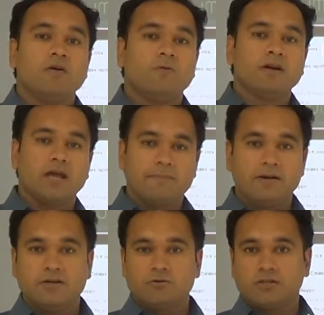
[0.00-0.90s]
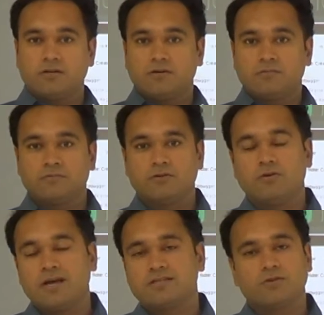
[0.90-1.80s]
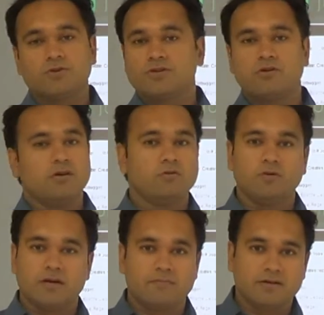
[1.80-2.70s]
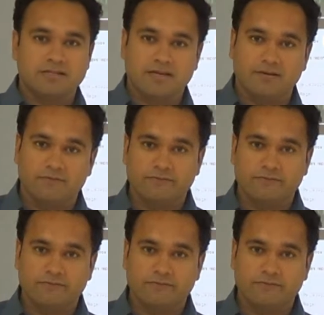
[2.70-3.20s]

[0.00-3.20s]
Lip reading: what happened to the execution on node number say